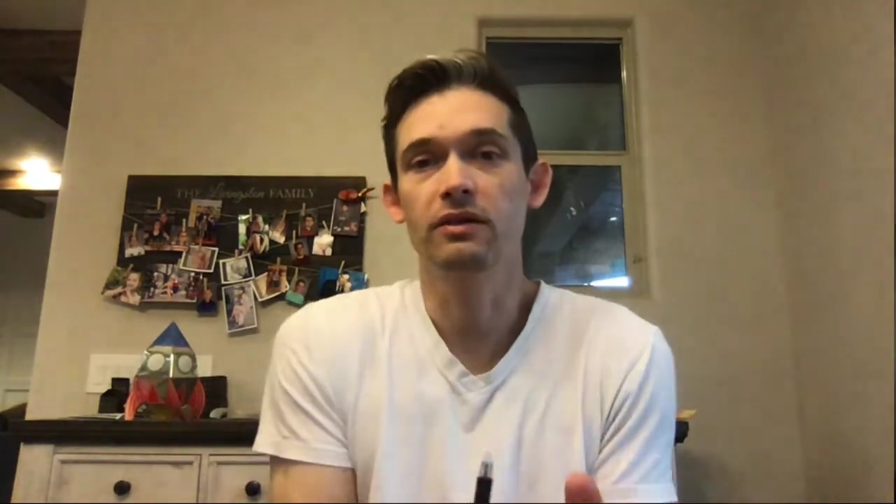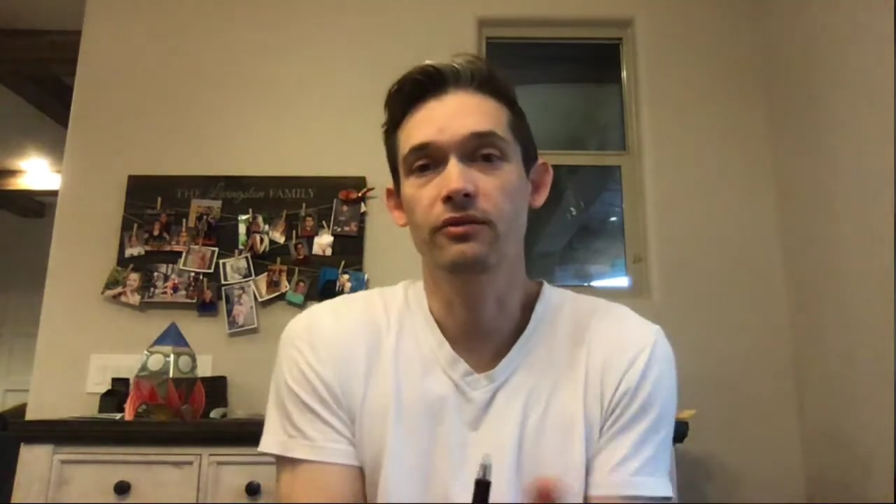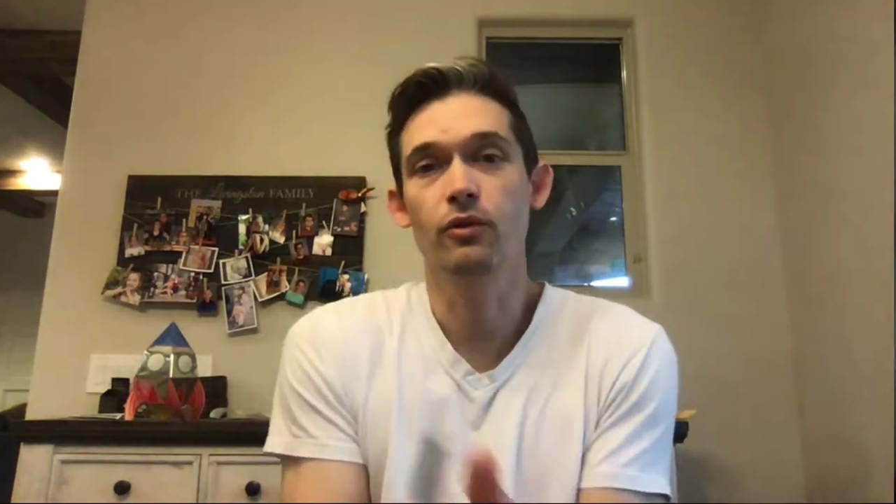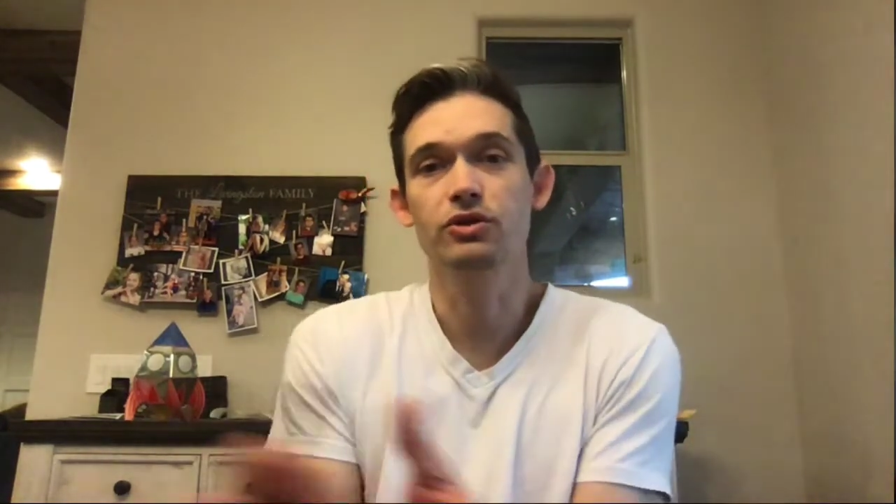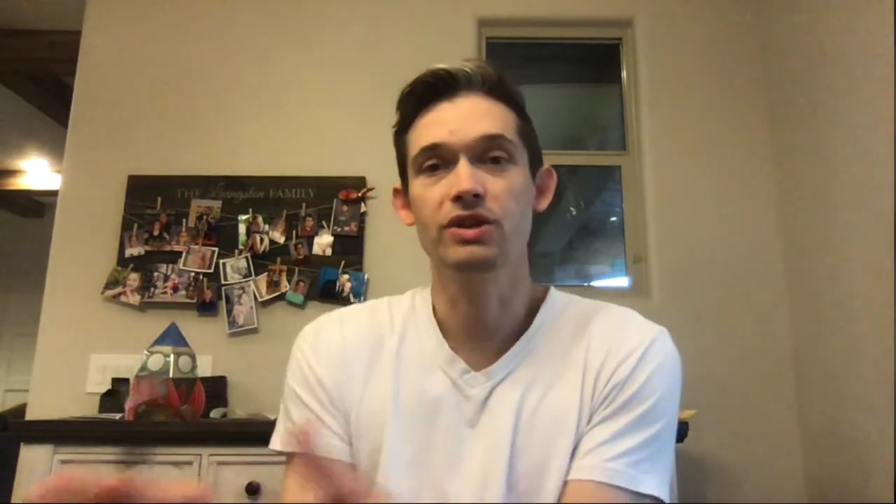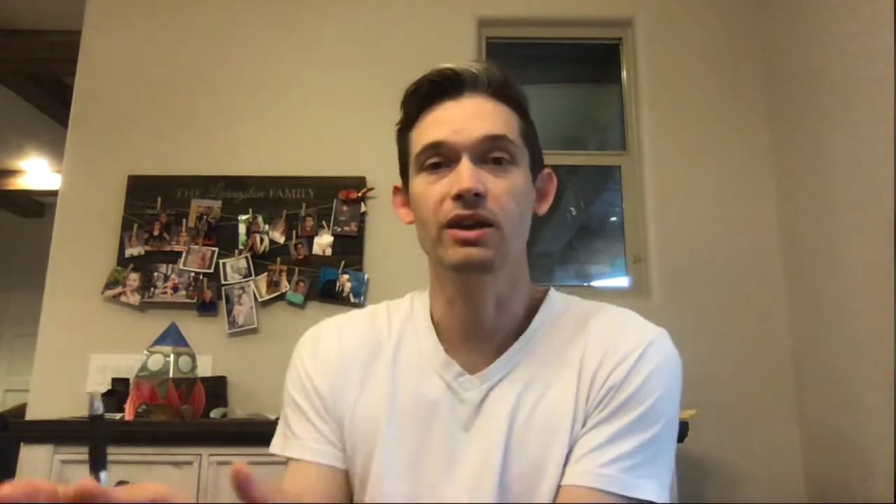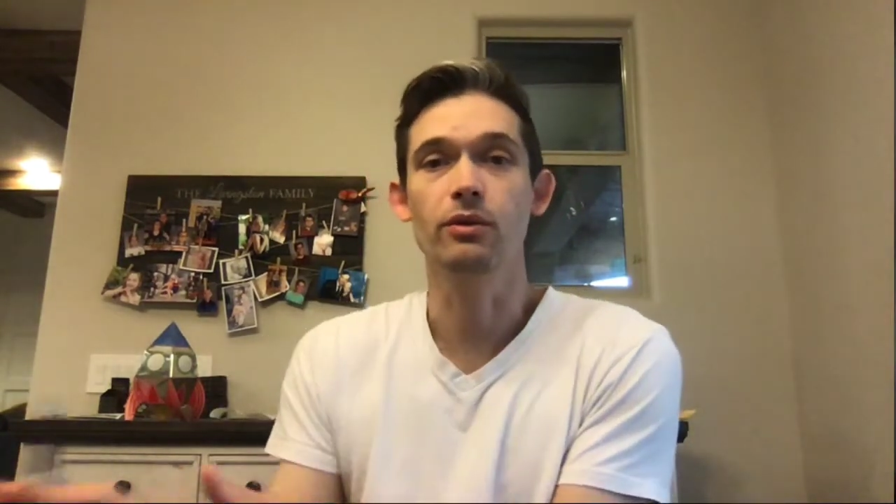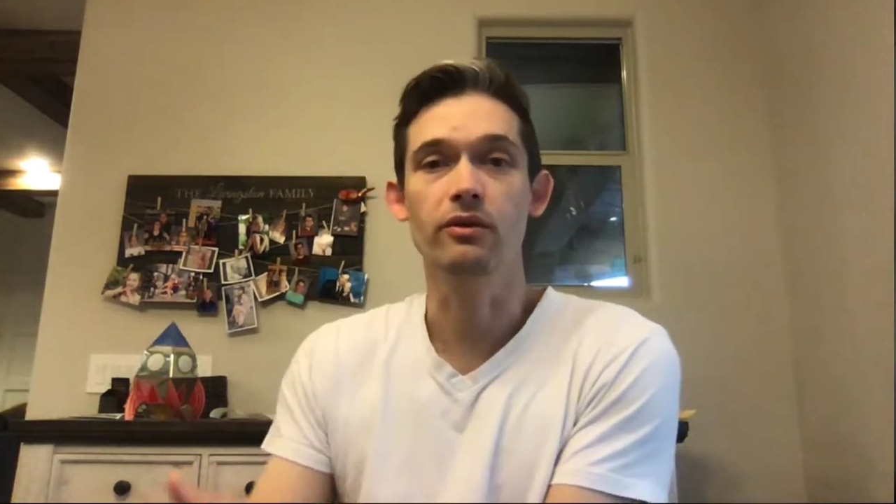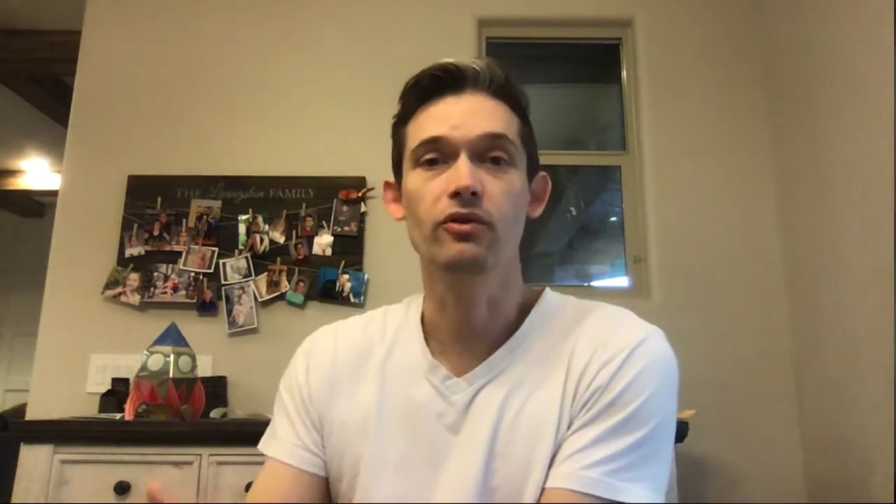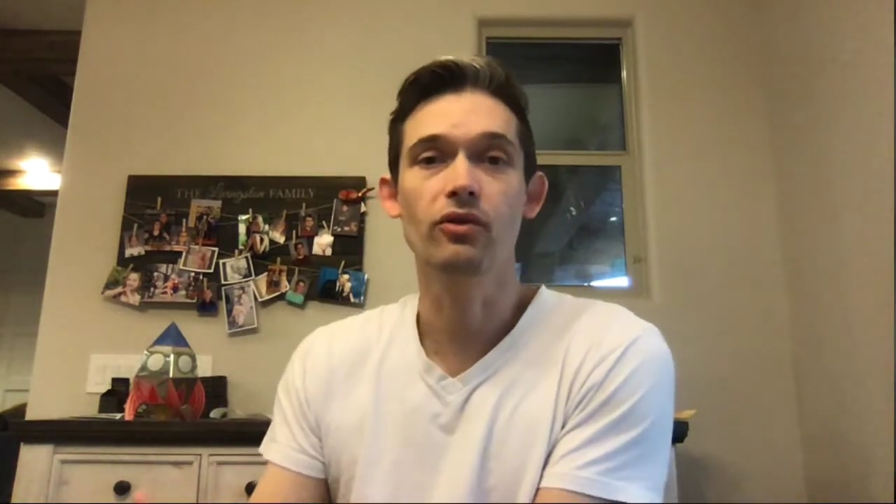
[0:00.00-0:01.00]
foreshadowing
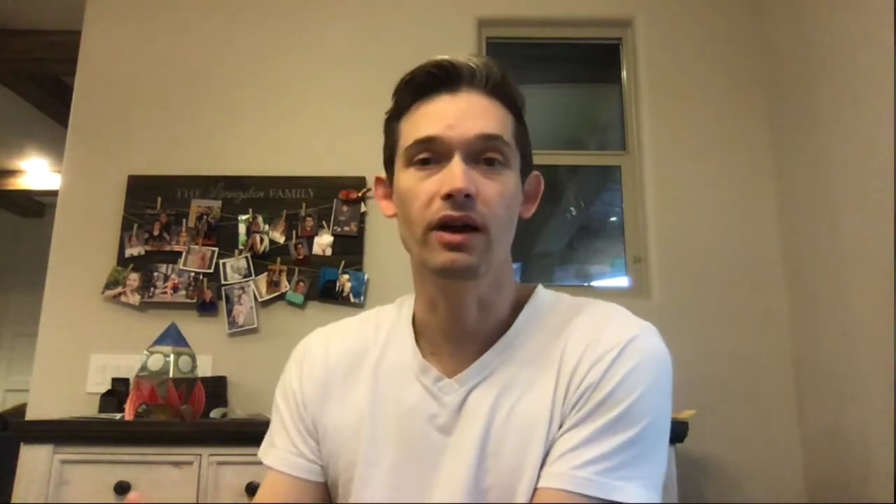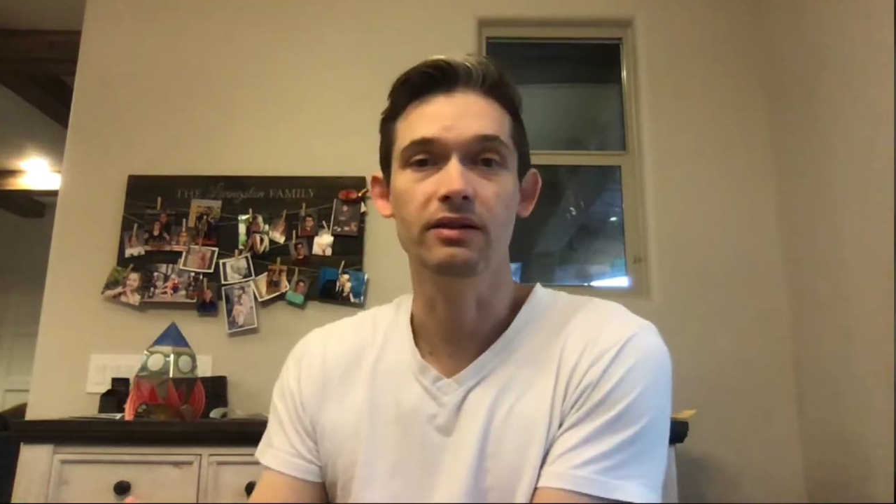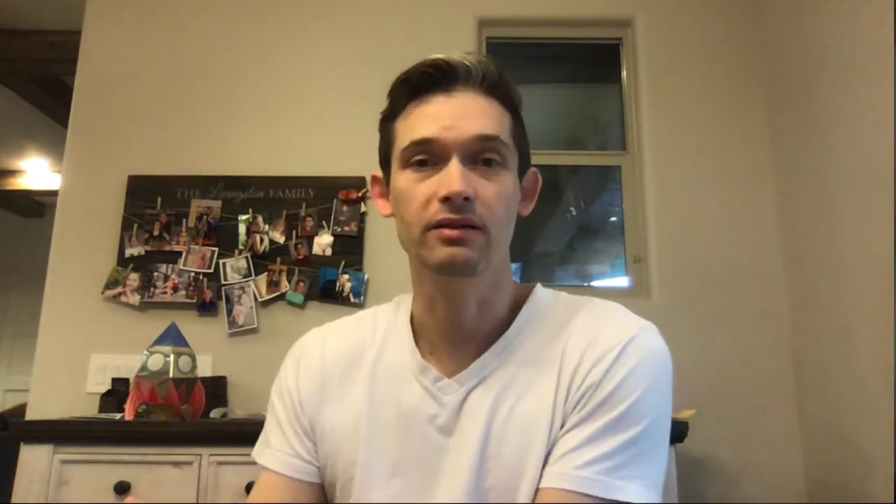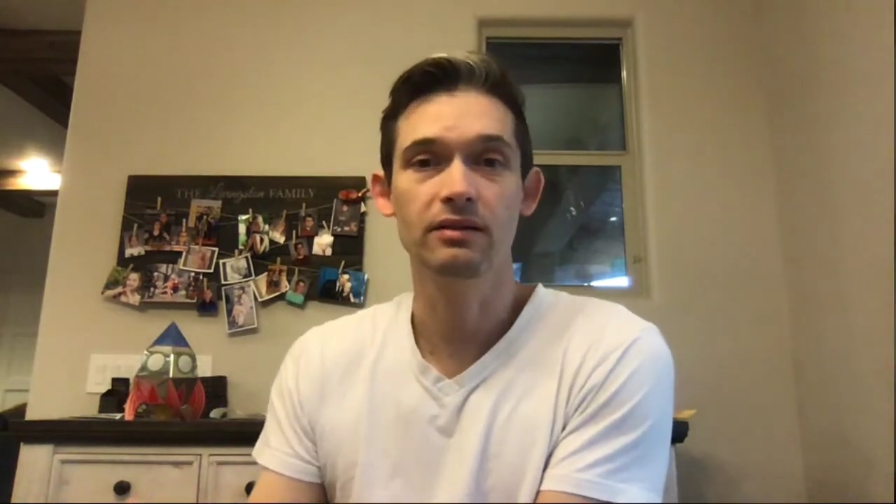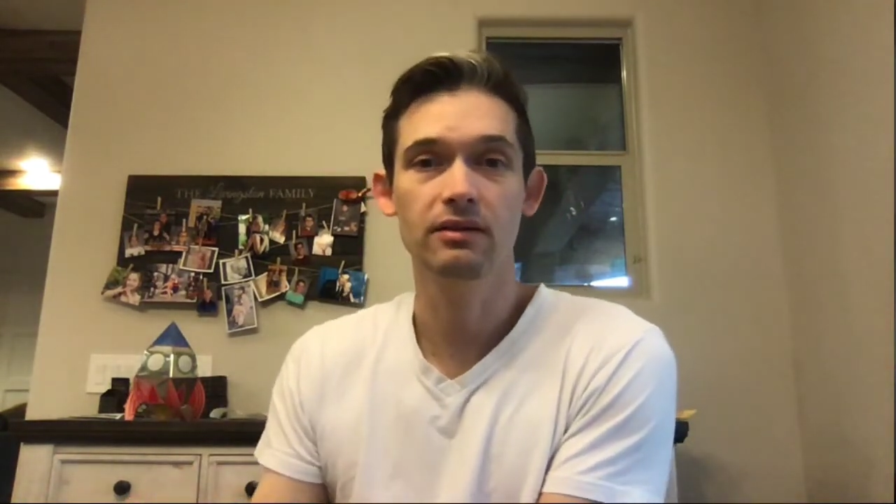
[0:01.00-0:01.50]
of Christ,